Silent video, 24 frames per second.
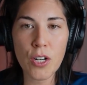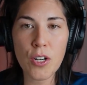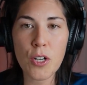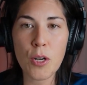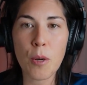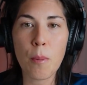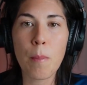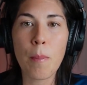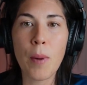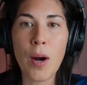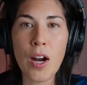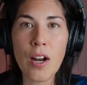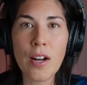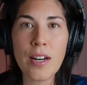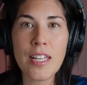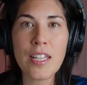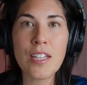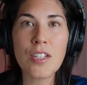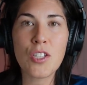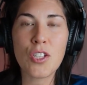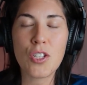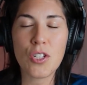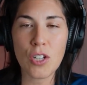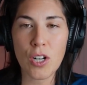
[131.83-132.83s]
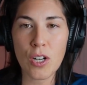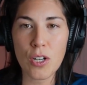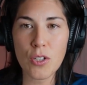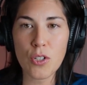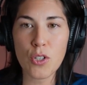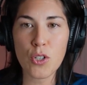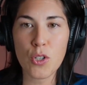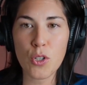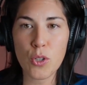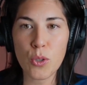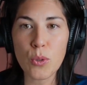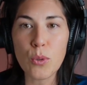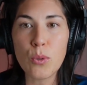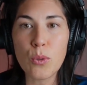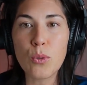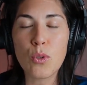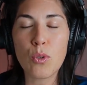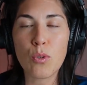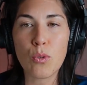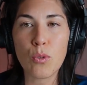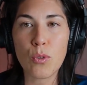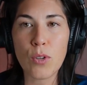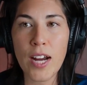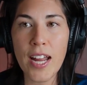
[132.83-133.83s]
your body starts to
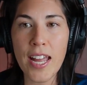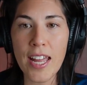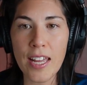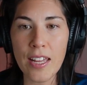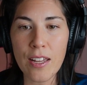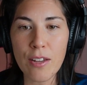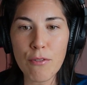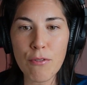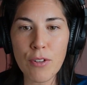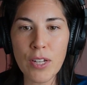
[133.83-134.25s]
crave